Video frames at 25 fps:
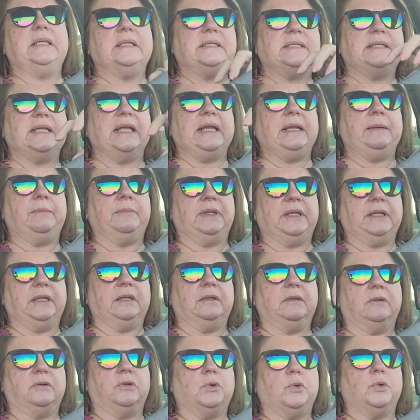the same
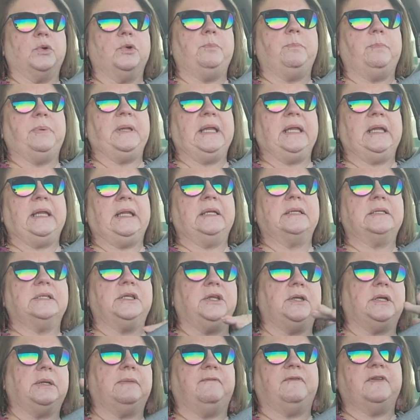little grouping so
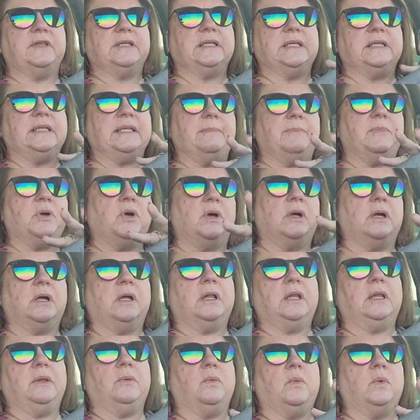you can visit them
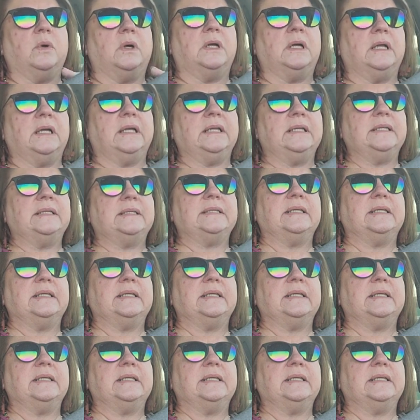all at once.